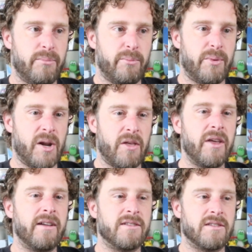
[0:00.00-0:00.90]
but I
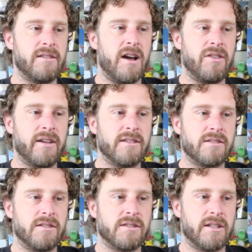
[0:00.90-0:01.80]
think it's
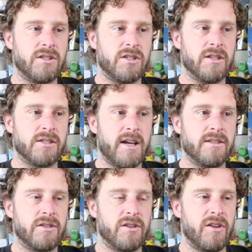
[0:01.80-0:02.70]
just like just
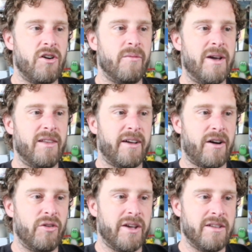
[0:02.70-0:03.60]
as good. Oh man, like
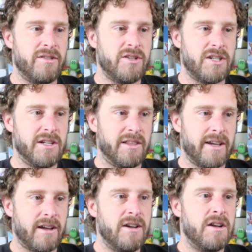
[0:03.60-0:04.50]
all the energy,
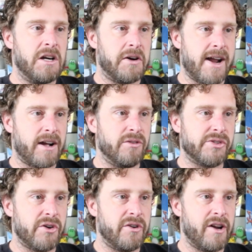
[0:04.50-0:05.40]
like crackles
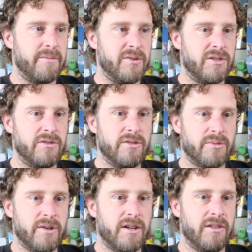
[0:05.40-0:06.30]
going around Mewtwo as
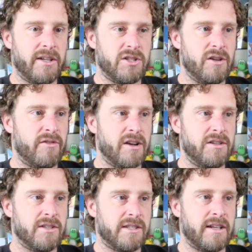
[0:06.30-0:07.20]
well. Like Giovanni
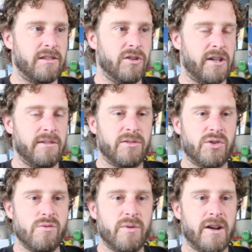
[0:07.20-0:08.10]
just like looking
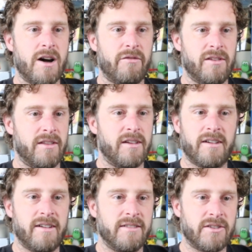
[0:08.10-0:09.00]
super confident. Like,
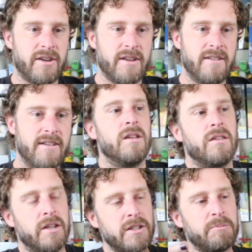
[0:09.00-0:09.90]
oh, it's great.
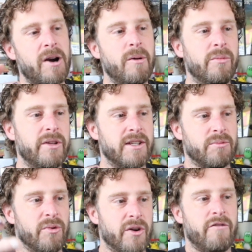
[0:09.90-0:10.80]
This probably is
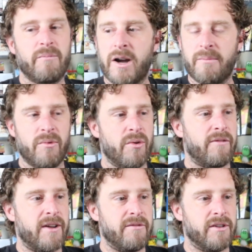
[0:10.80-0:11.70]
one of my more
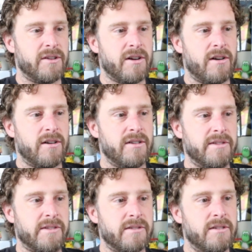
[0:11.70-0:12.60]
favorite
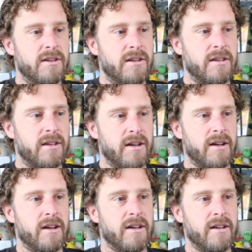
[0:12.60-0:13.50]
cards
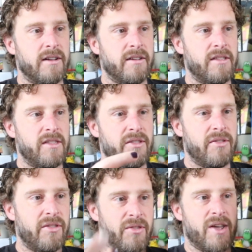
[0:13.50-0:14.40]

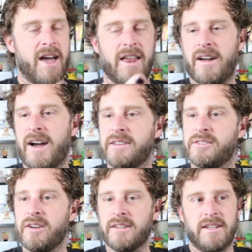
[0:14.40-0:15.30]
that I
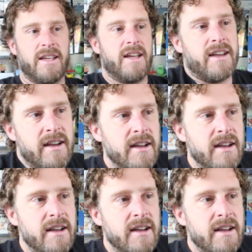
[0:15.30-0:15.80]
saw today.